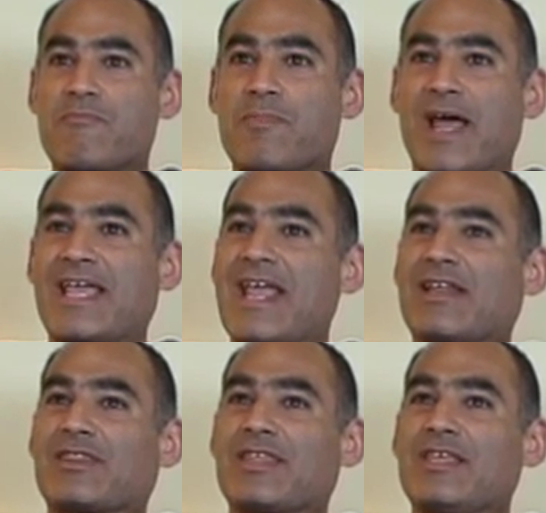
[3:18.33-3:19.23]
But I
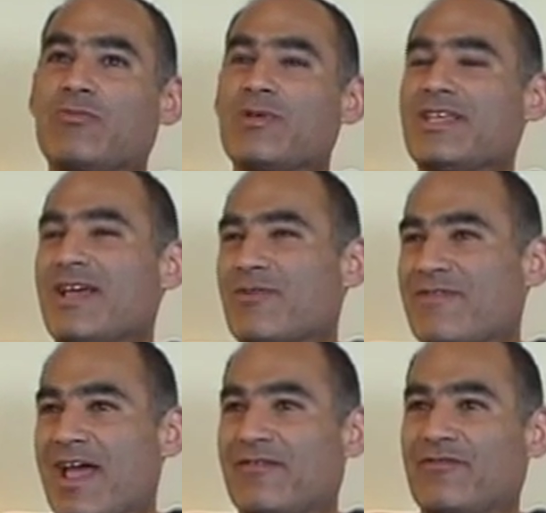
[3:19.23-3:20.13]
can't, yeah,
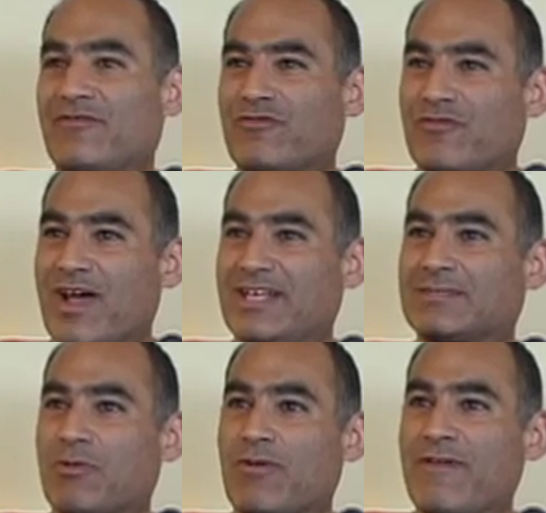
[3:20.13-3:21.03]
we've had
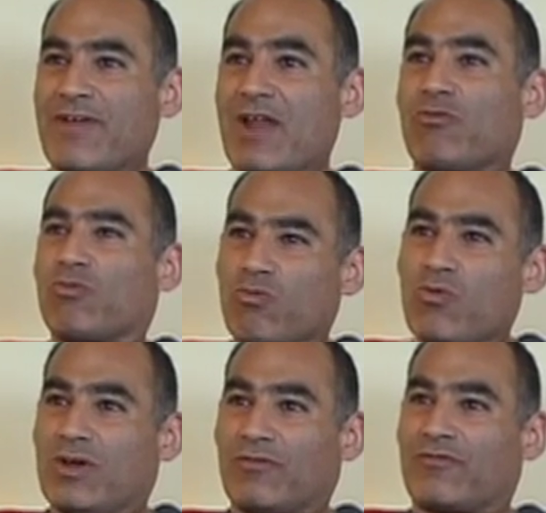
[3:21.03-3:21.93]
fights, but we've never had
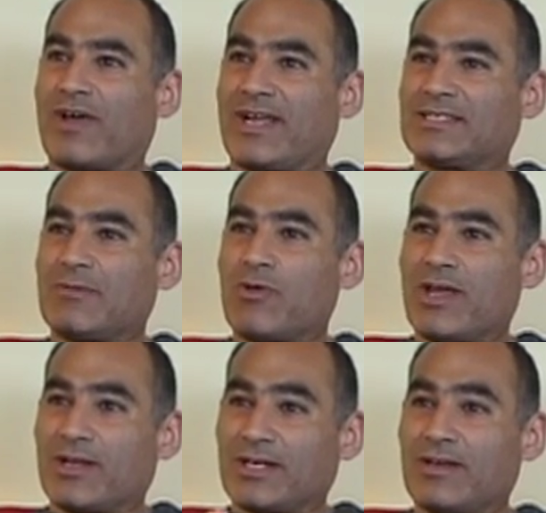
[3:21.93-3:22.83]
real fights. And
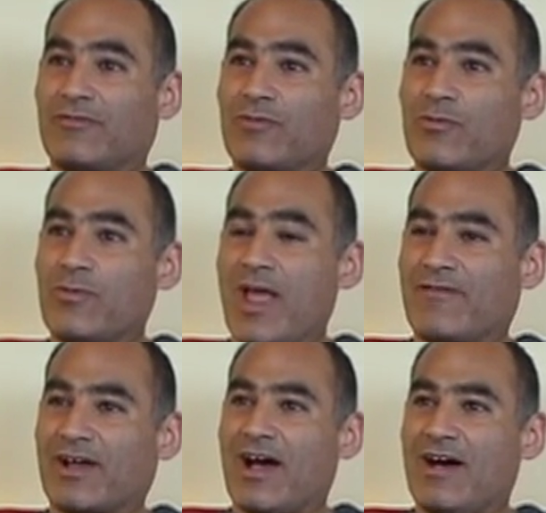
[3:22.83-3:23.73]
we identify when we
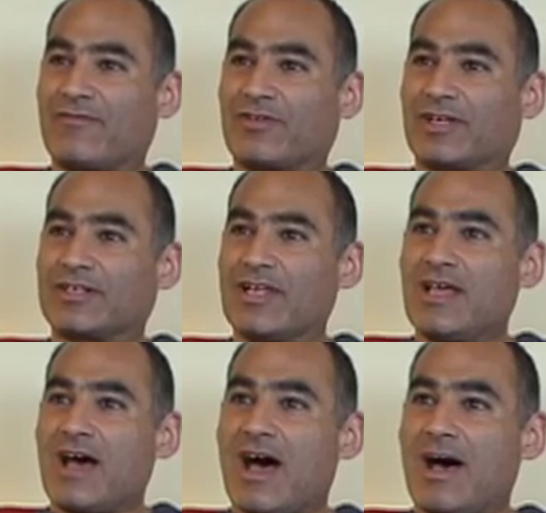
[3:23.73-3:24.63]
have a conflict,
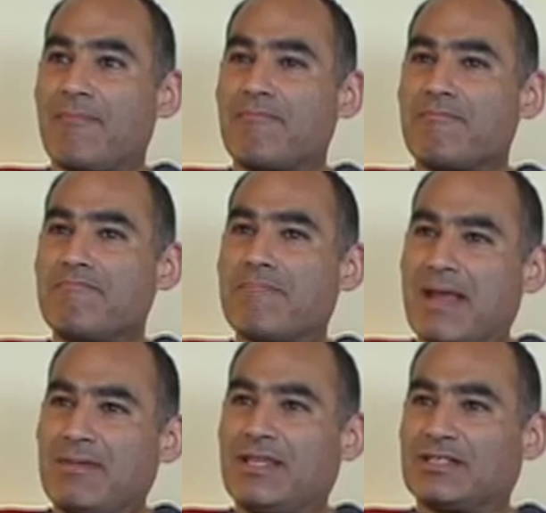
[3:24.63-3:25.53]

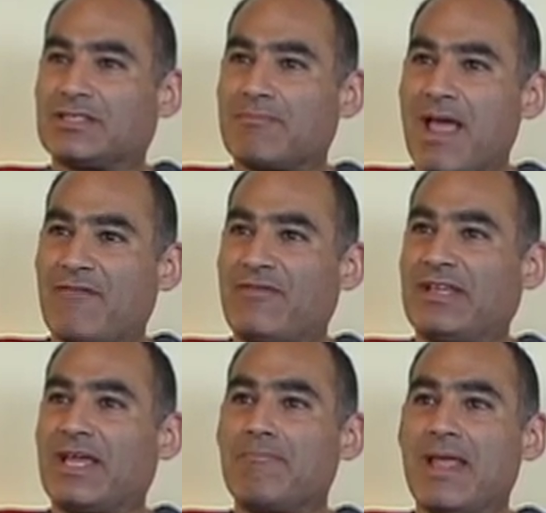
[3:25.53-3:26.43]
maybe there's some bad
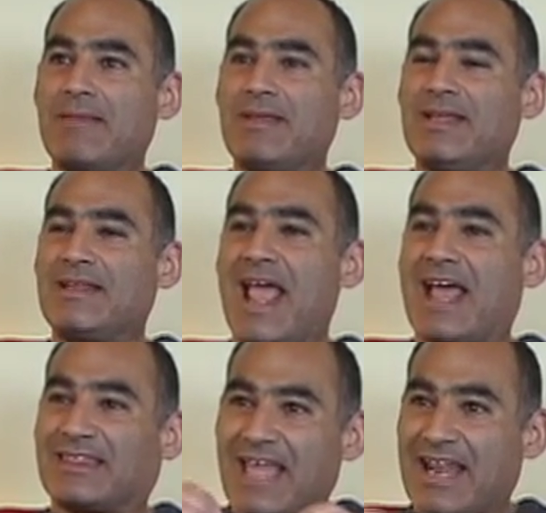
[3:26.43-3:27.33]
feeling, and maybe
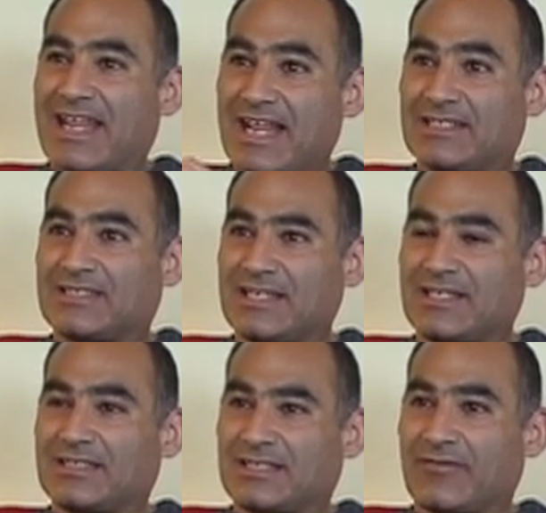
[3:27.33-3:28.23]
at that instant
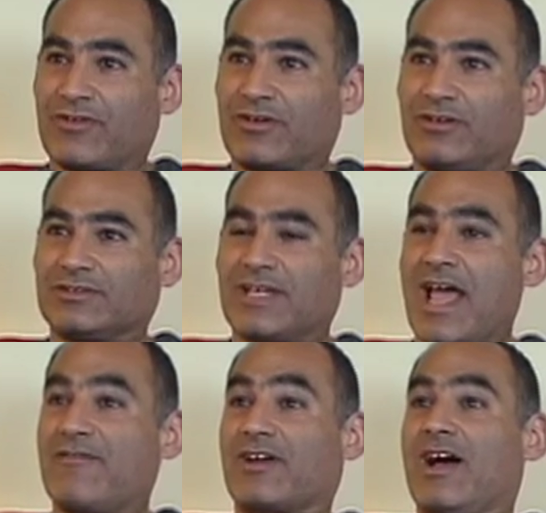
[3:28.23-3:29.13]
it's difficult to
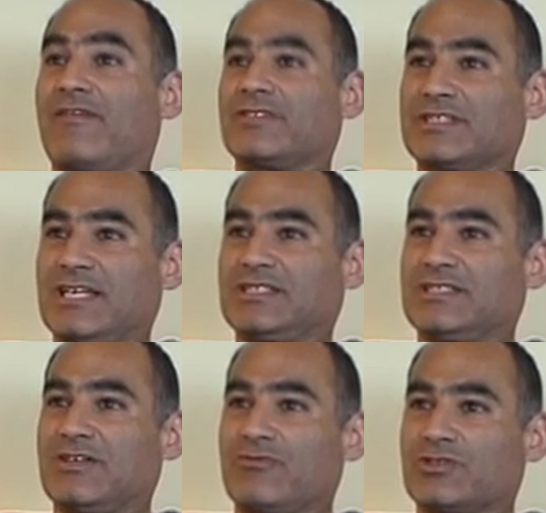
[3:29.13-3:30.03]
have a
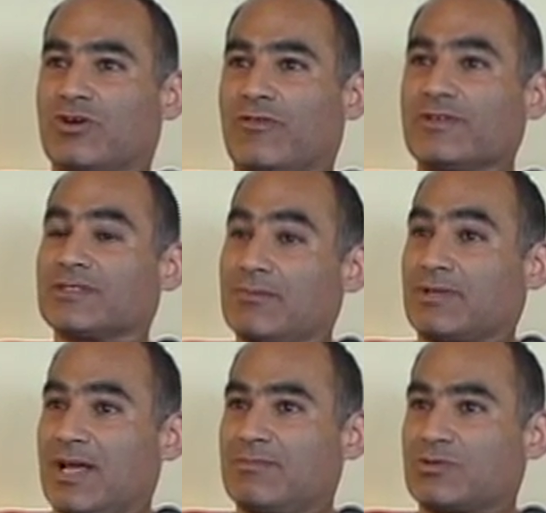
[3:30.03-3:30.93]
conversation and resolve it.
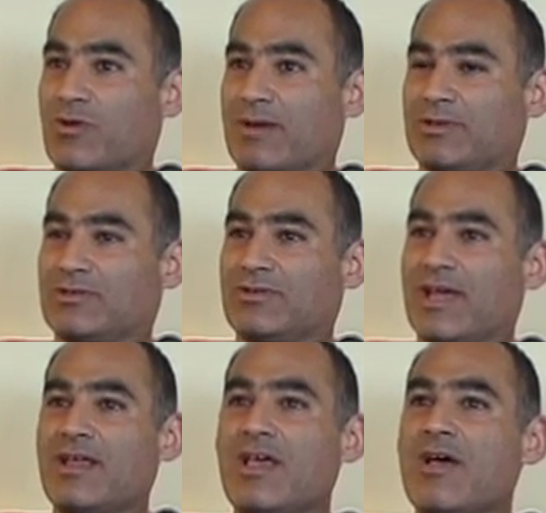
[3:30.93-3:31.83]
Sometimes we're able to do that.